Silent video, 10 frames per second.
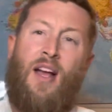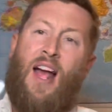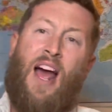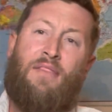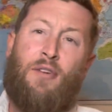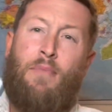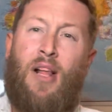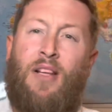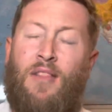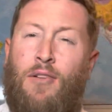After
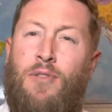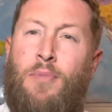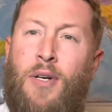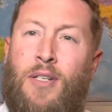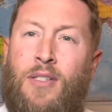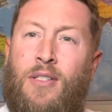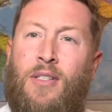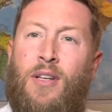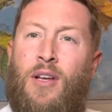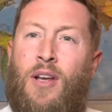mailing those books,
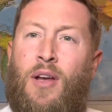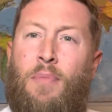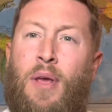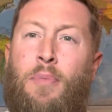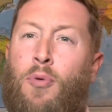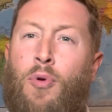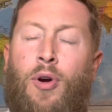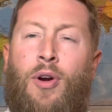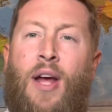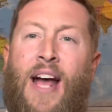people
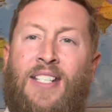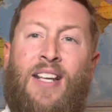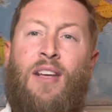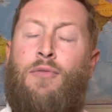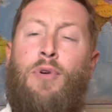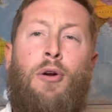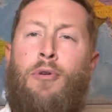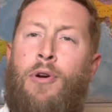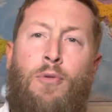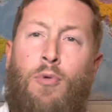were asking if we
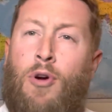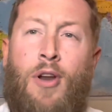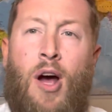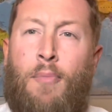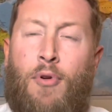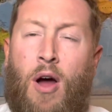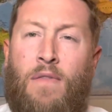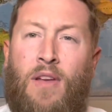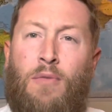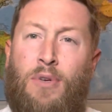were a
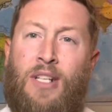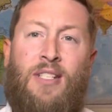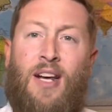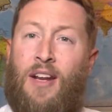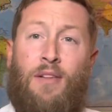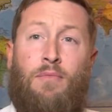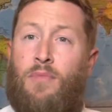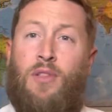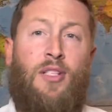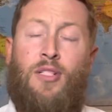nonprofit, and we decided,
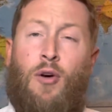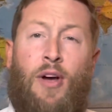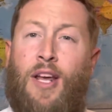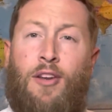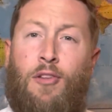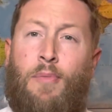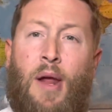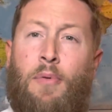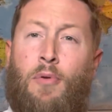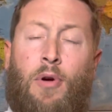let's go ahead and do the
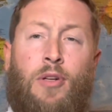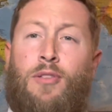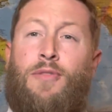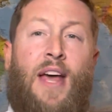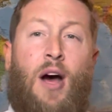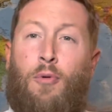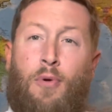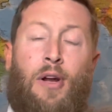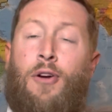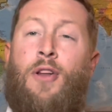paperwork. So now
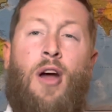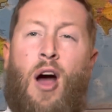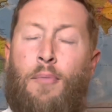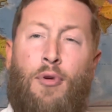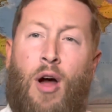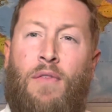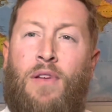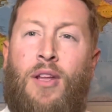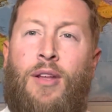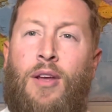we are a nonprofit.